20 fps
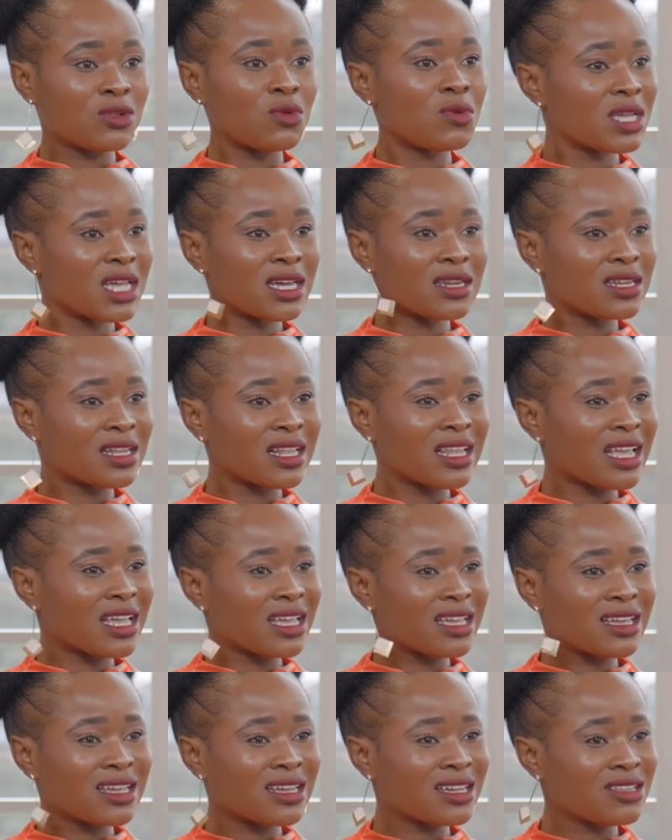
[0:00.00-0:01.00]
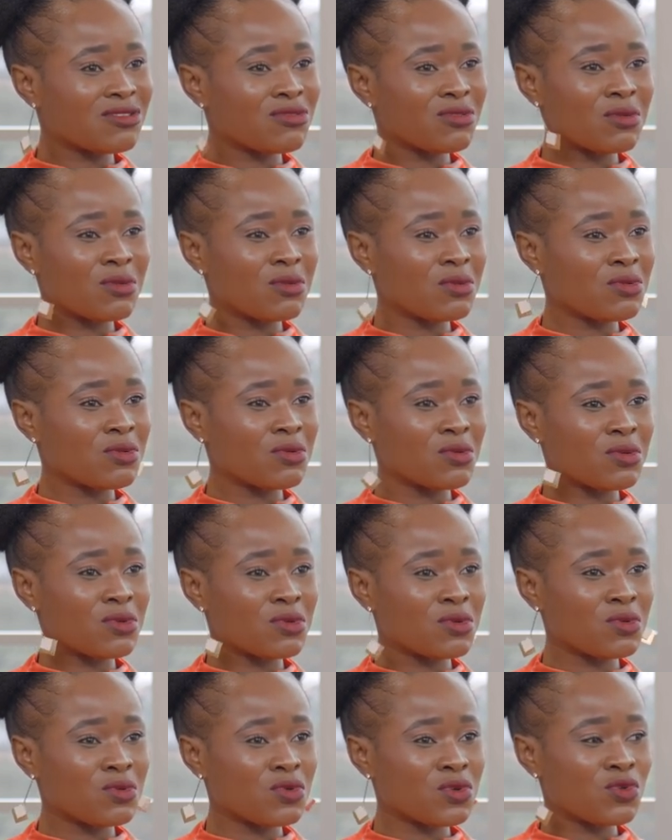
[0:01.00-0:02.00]
Look at it like you you,
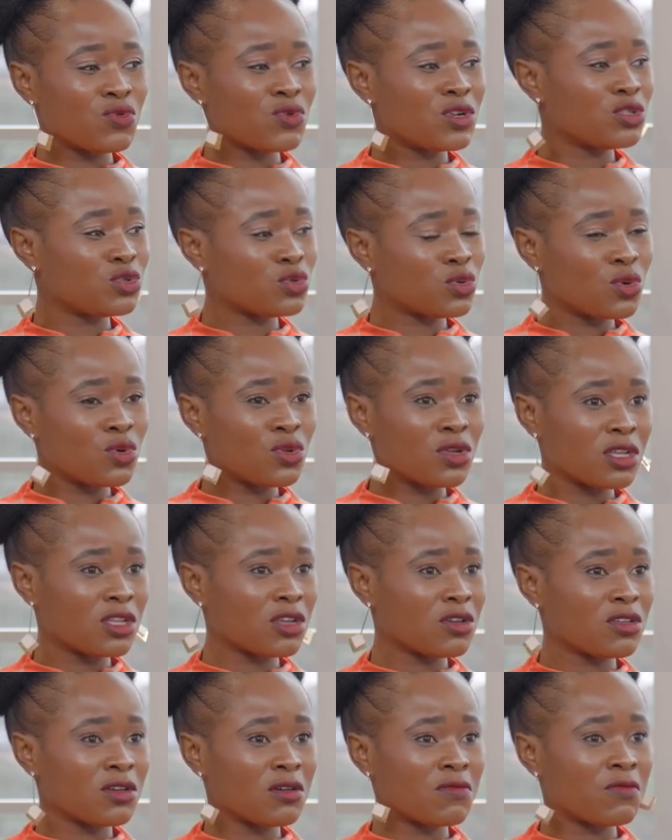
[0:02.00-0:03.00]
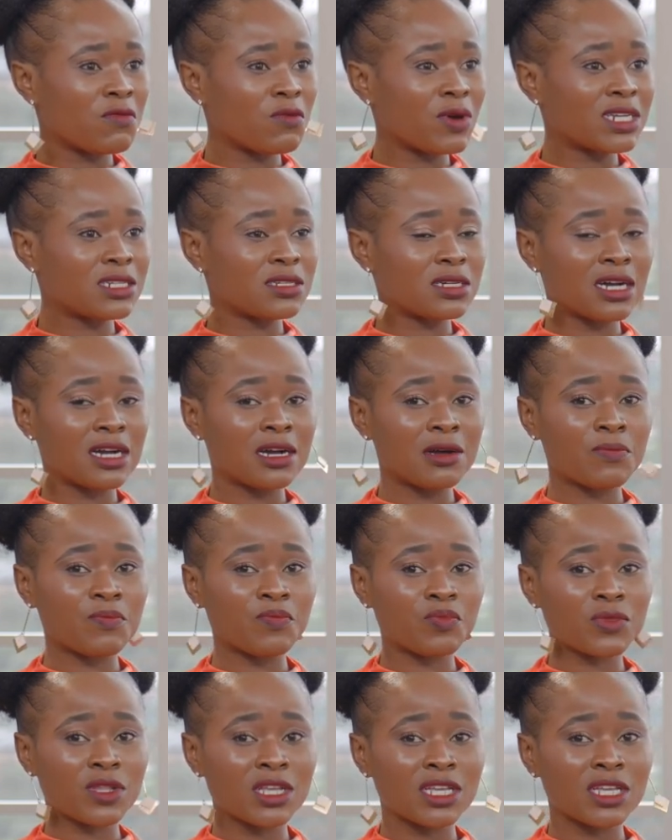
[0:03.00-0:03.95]
you will do your, your, your what, um,